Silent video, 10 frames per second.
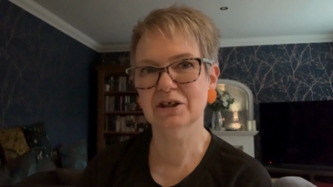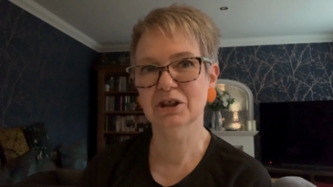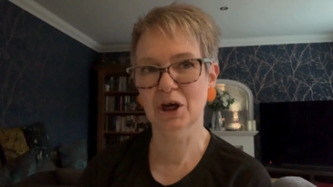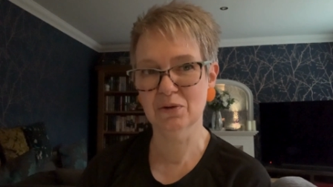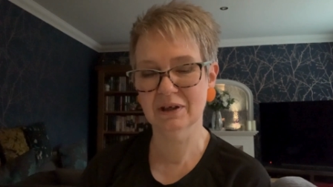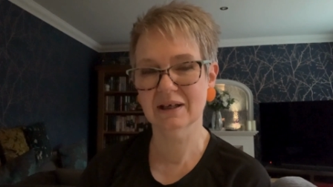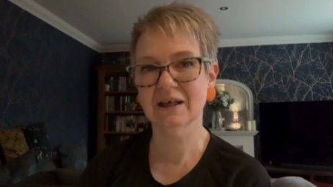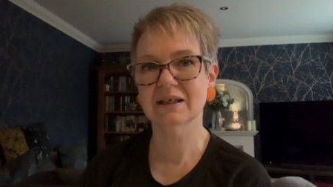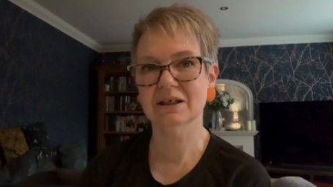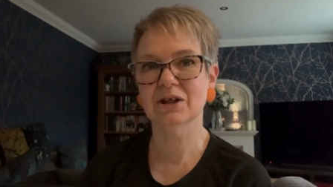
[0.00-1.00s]
Know that
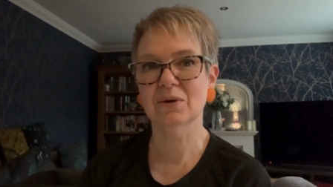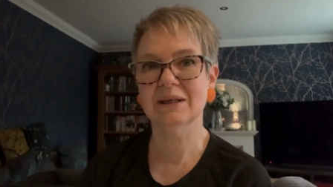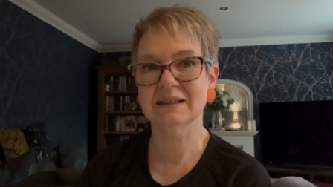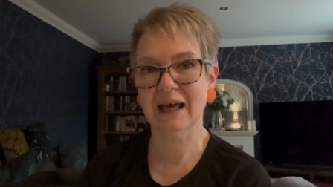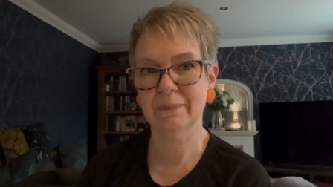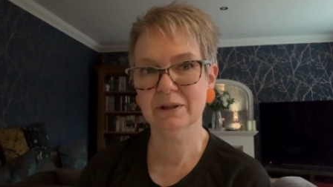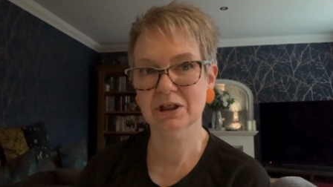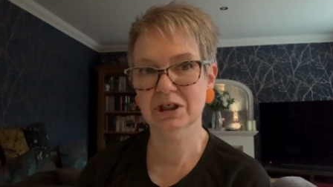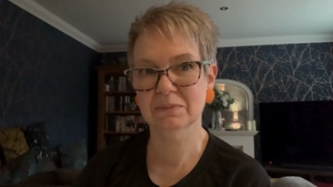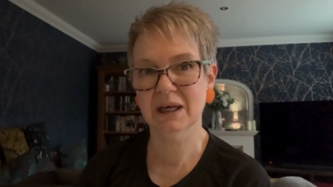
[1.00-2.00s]
it you know, it's happened
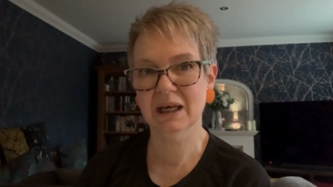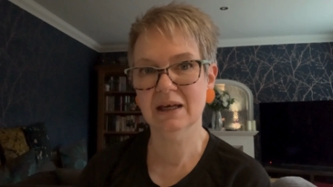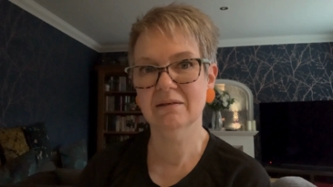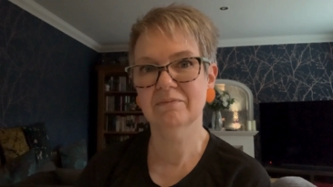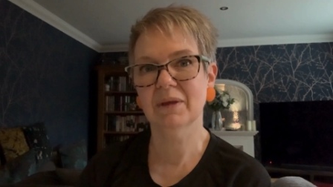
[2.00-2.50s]
to me.